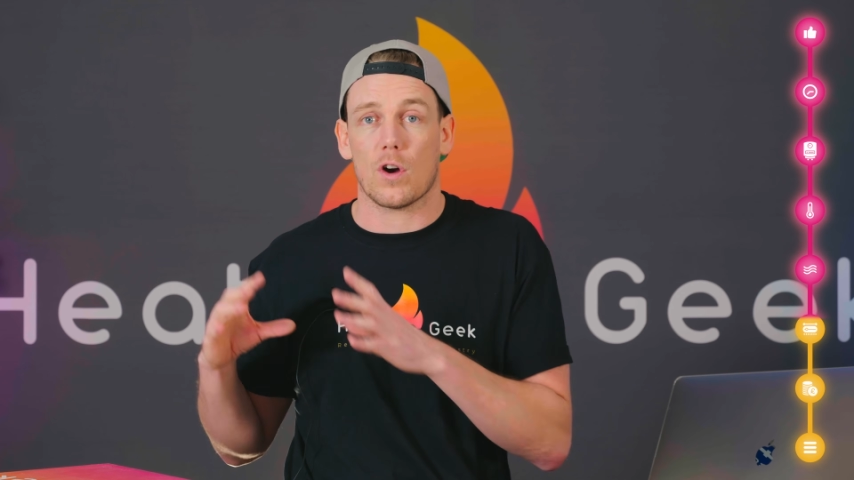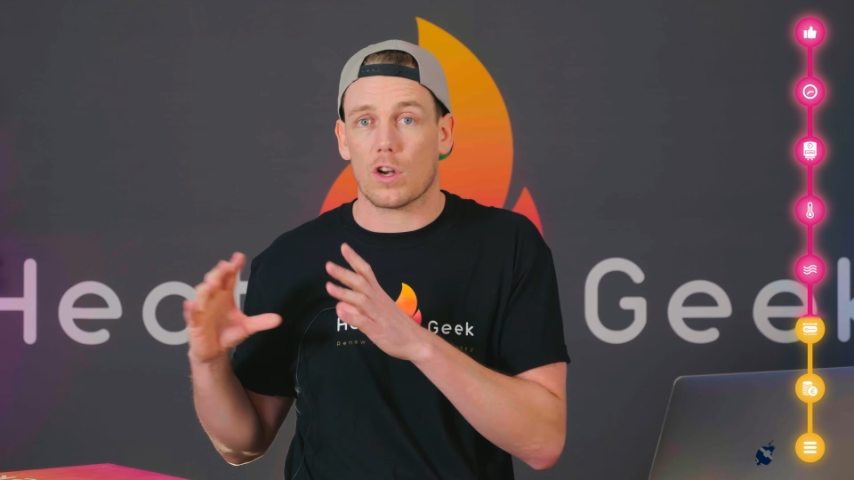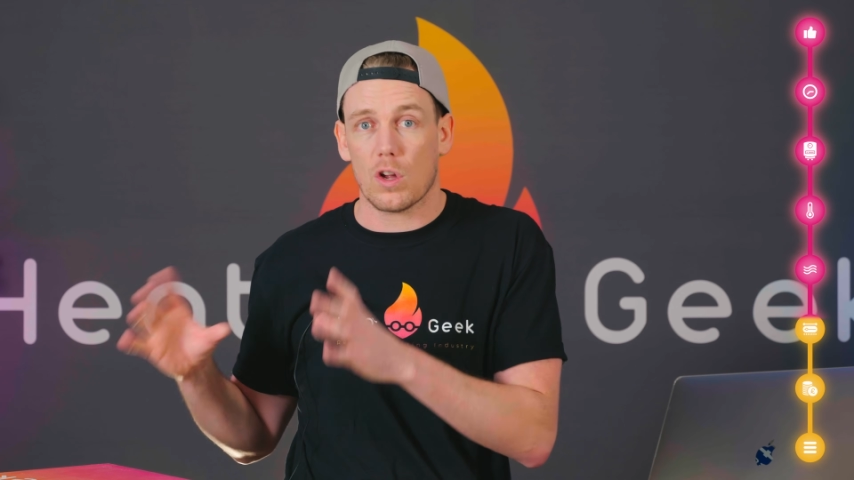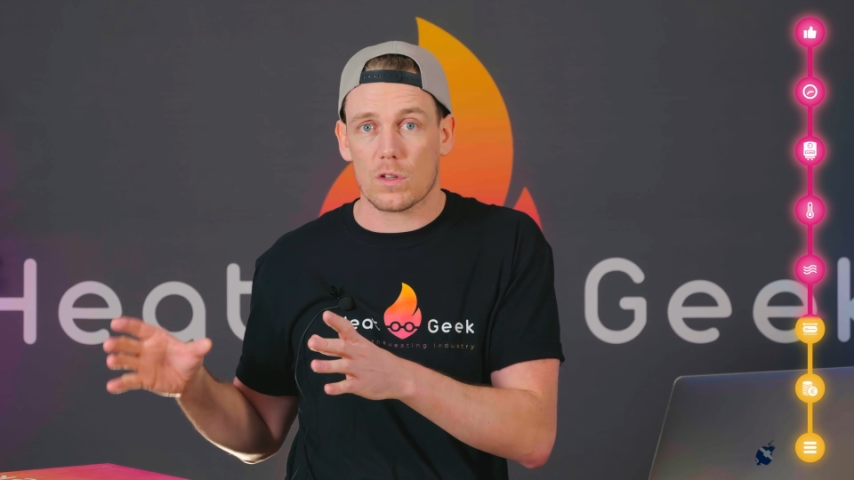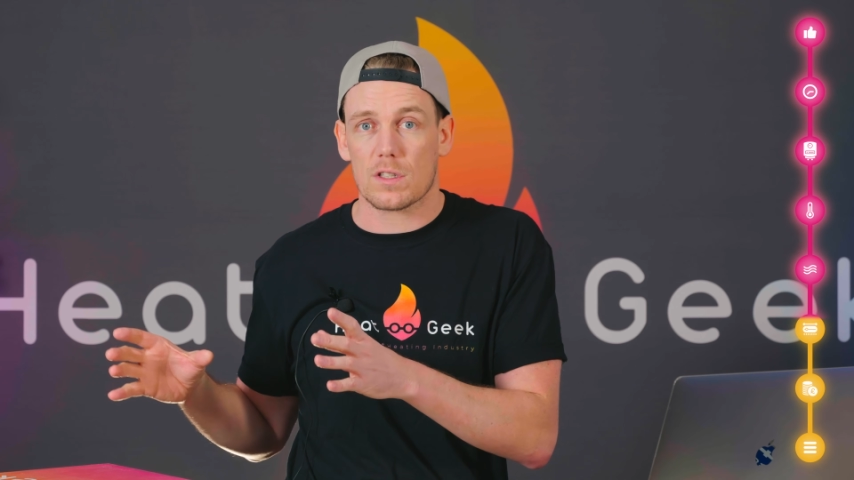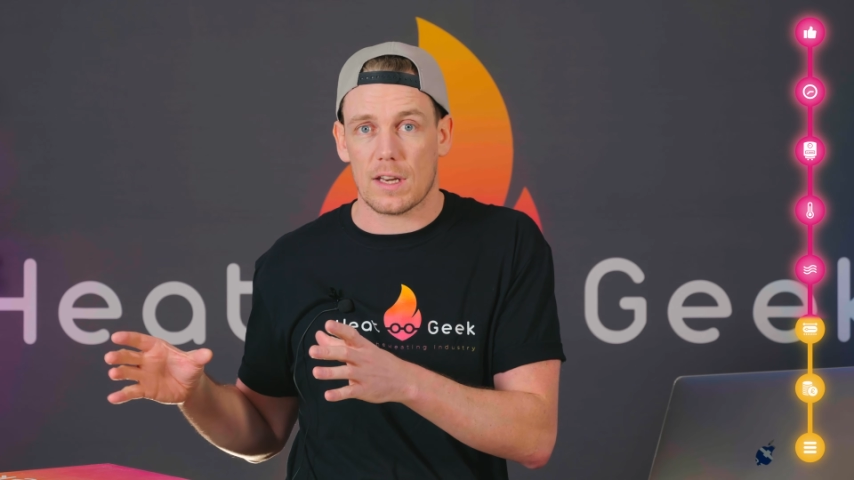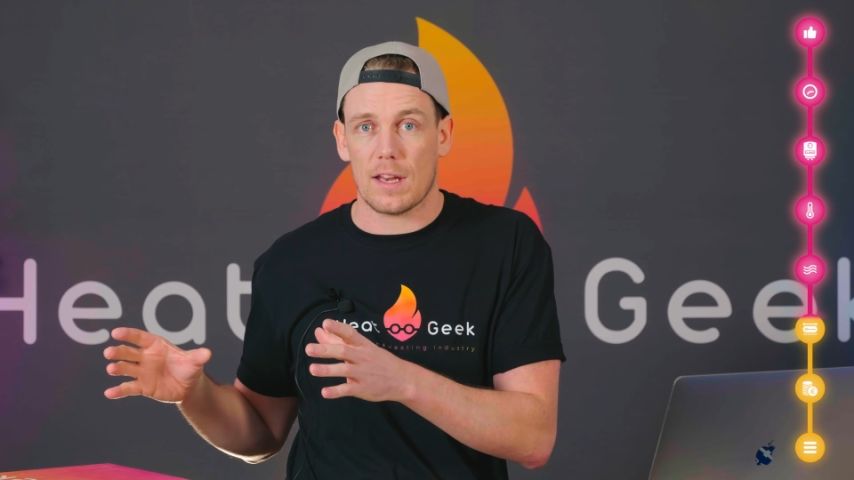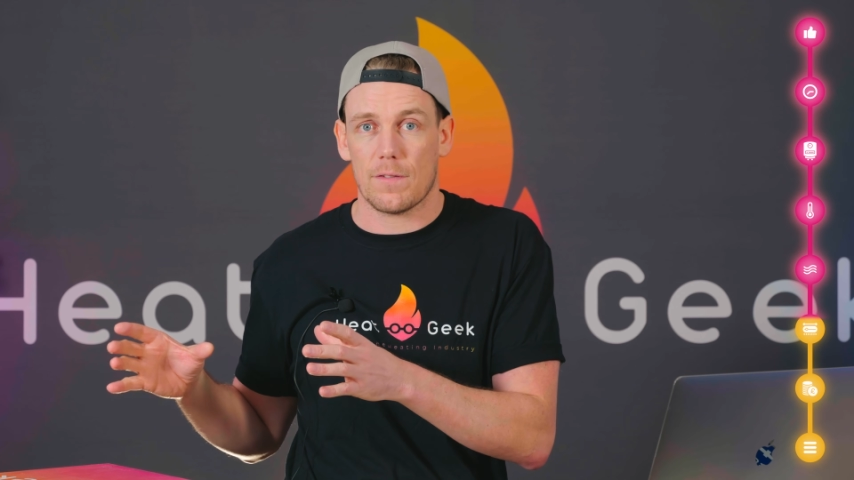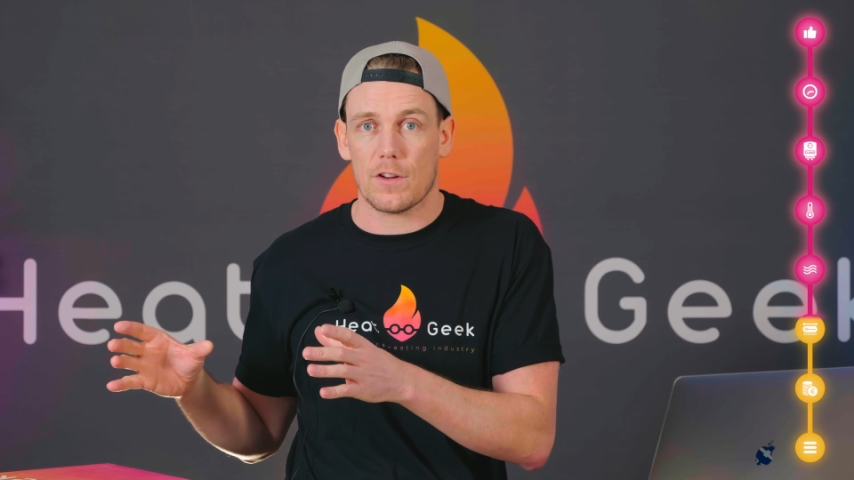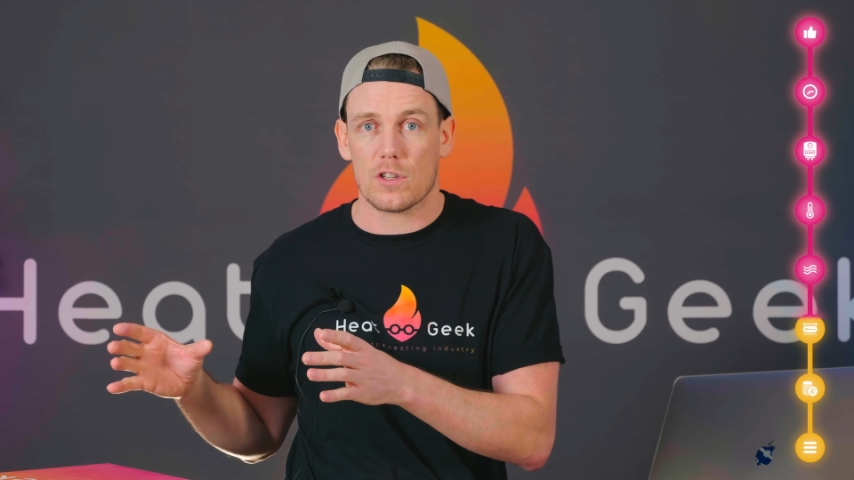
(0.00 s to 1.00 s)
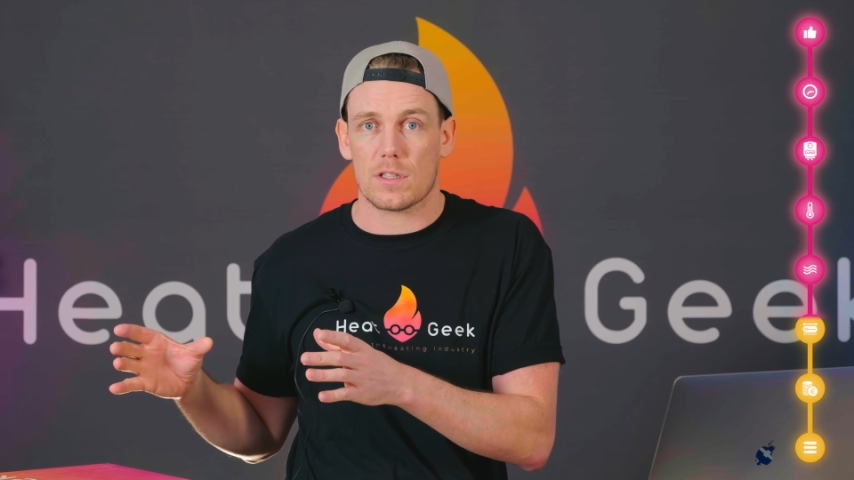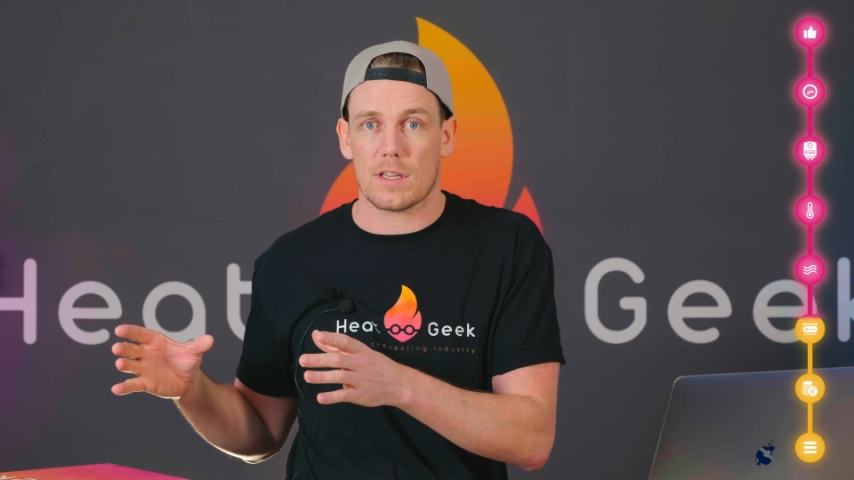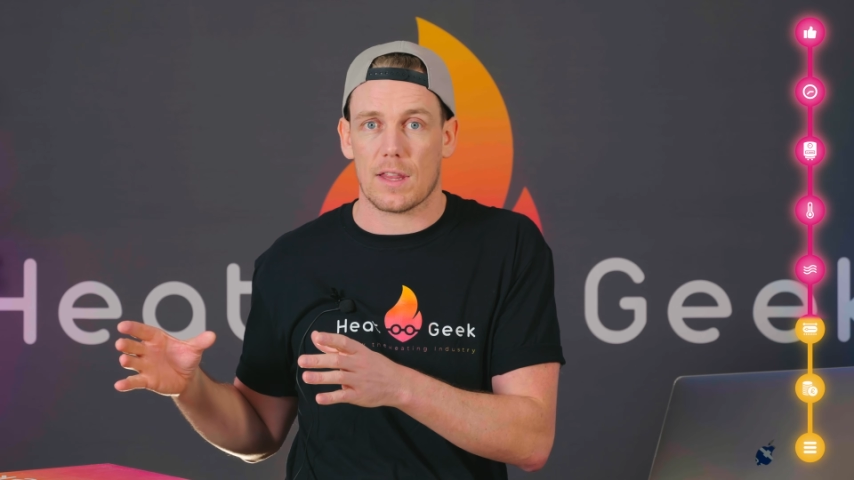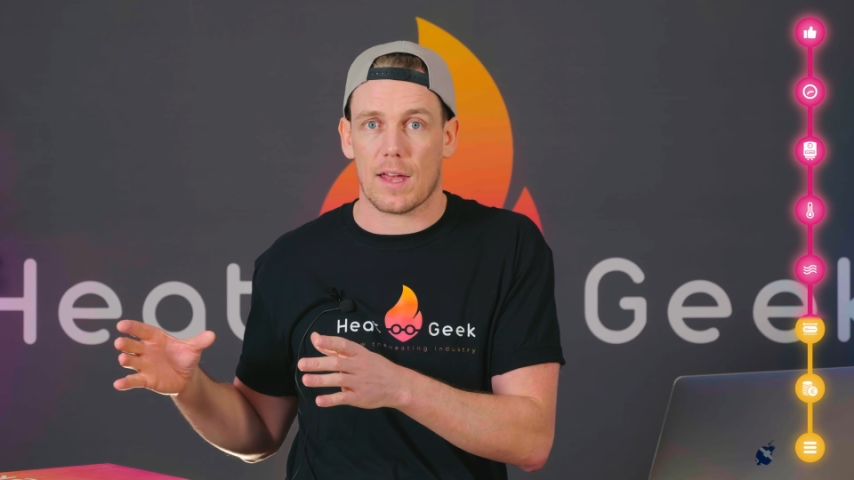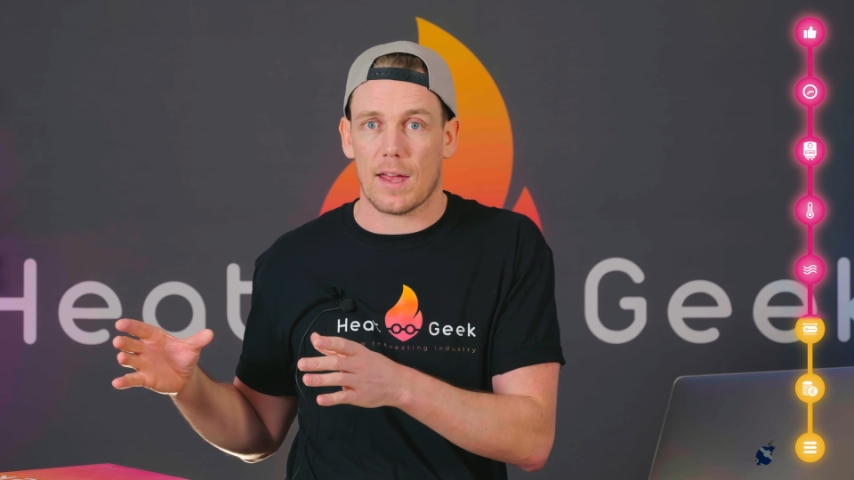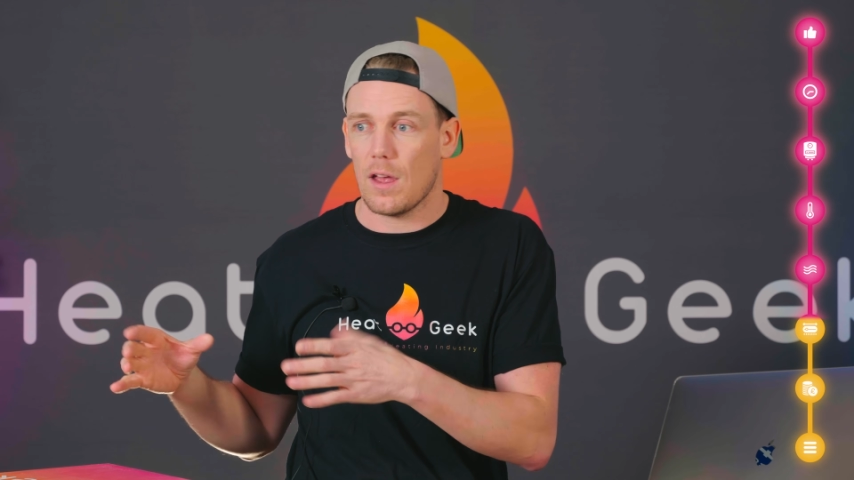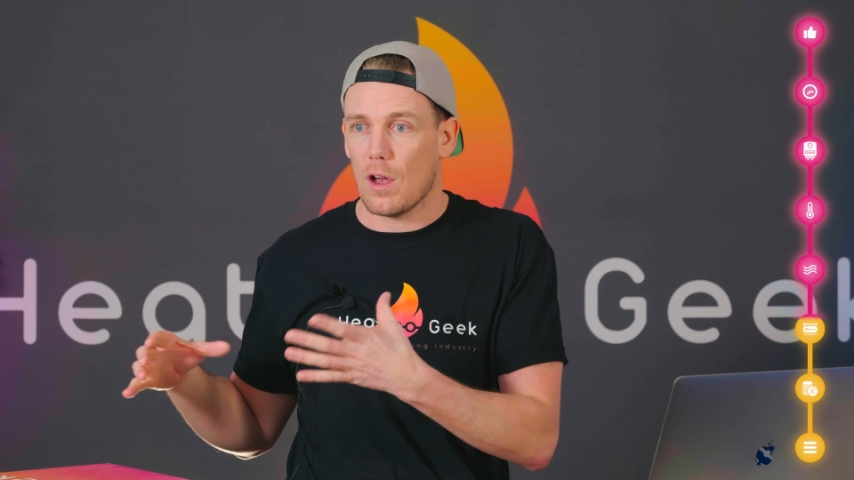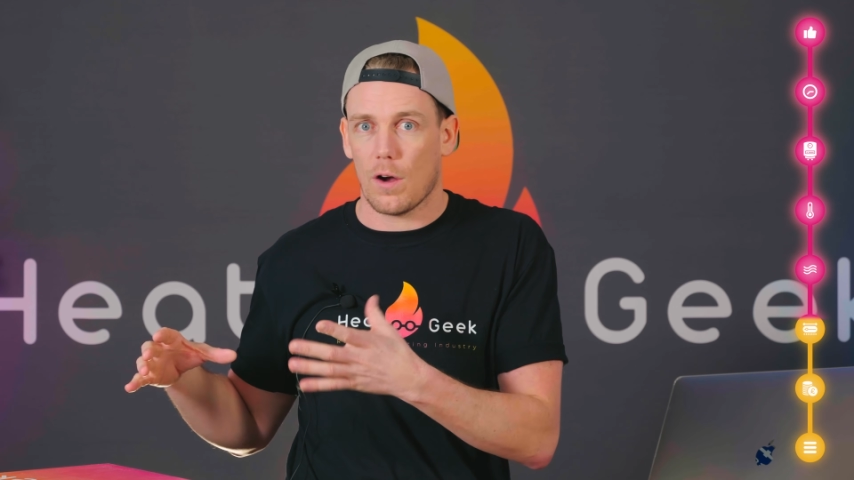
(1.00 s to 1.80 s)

got a constant inefficiency there